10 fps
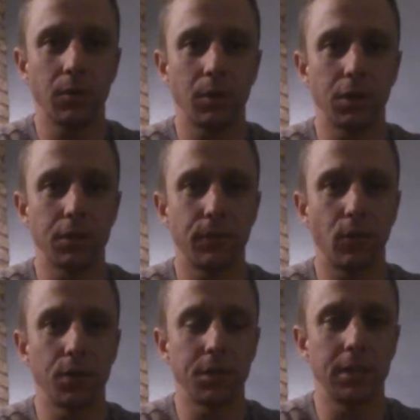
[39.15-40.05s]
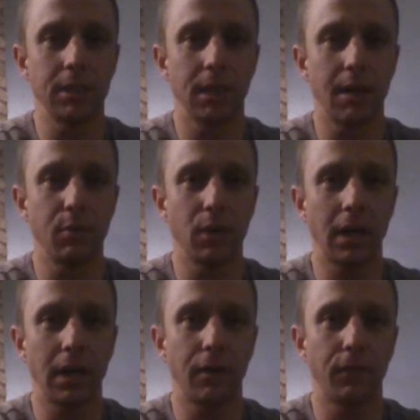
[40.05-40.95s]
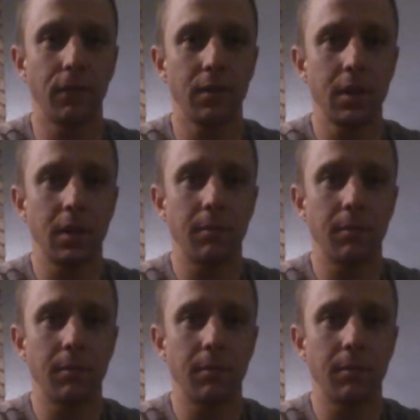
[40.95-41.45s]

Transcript: what it's for is anytime you have